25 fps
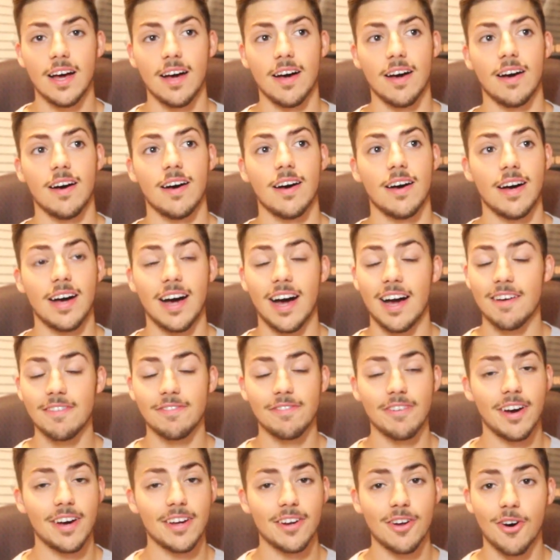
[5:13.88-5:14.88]
Uh, I
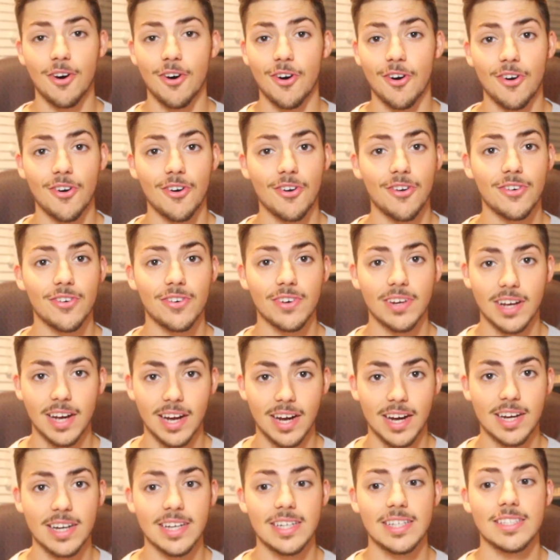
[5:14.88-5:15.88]
find all
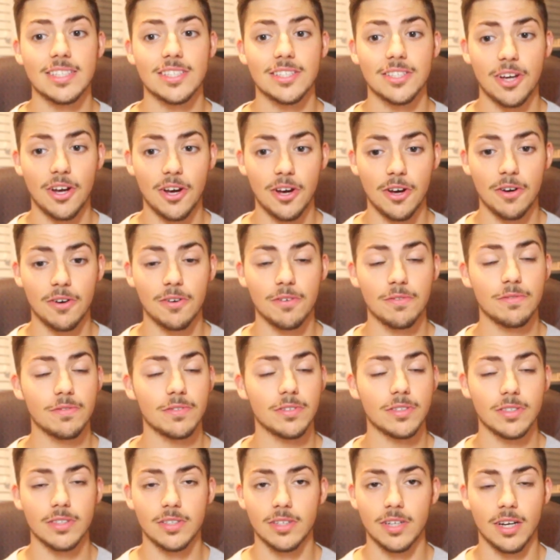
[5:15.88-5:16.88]
kinds of
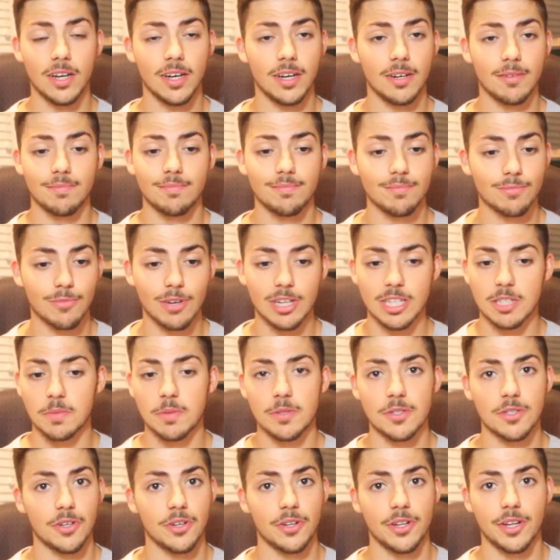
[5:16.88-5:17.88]
um,
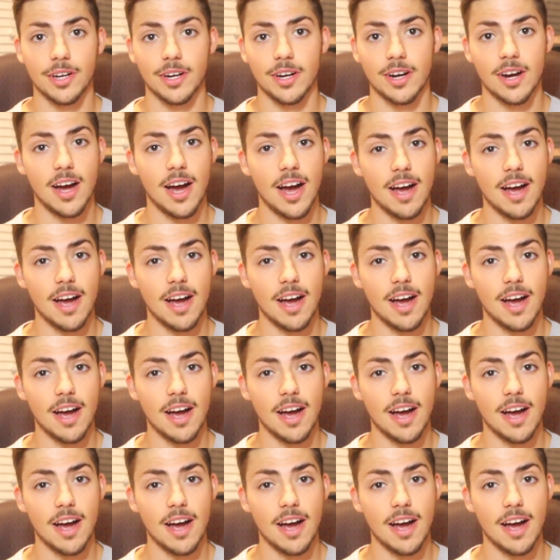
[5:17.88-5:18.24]
recipes on there.